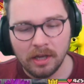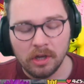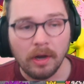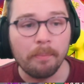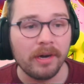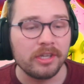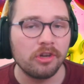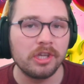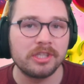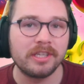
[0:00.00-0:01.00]
So I'm pretty
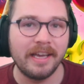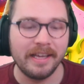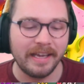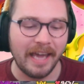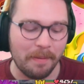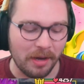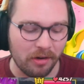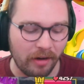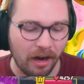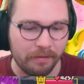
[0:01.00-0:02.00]
sure this game we
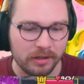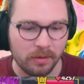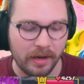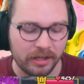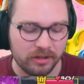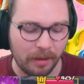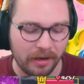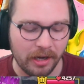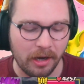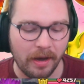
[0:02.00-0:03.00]
can write off as a win, so I'm
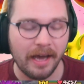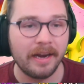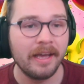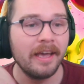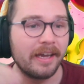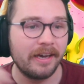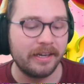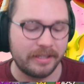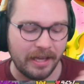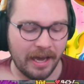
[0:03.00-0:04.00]
going to go ahead and
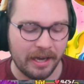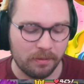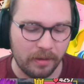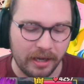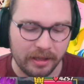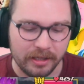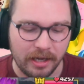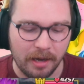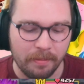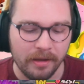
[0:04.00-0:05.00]
cut to the end when we get the
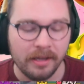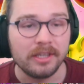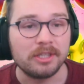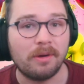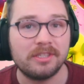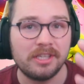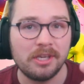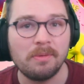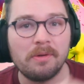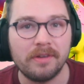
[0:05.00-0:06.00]
dub. So I'll see
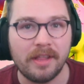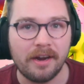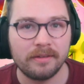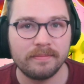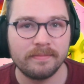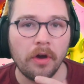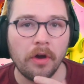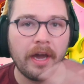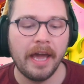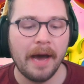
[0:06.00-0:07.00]
you over there.
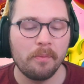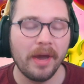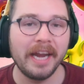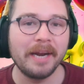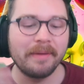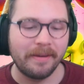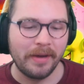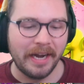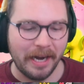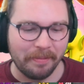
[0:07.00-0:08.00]
Okay, yeah, we
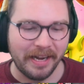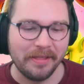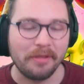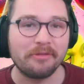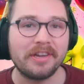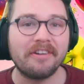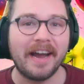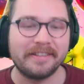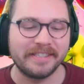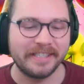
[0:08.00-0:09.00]
ended up getting the 3
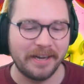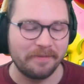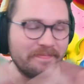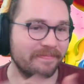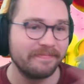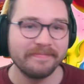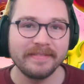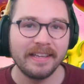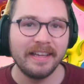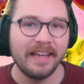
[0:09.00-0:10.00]
crowns, so
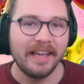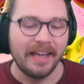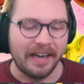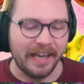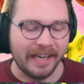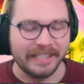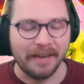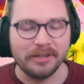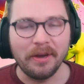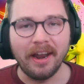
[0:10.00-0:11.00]
I
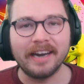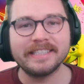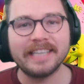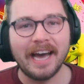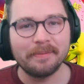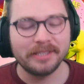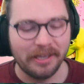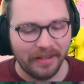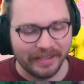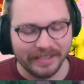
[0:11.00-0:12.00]
saved you a lot of time,
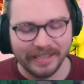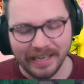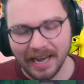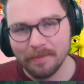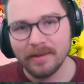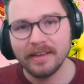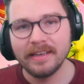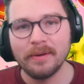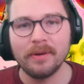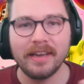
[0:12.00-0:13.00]
so that's a good game.
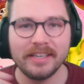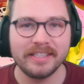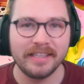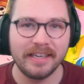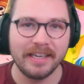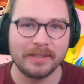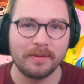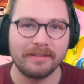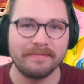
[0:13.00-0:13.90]
We'll catch you in the next one.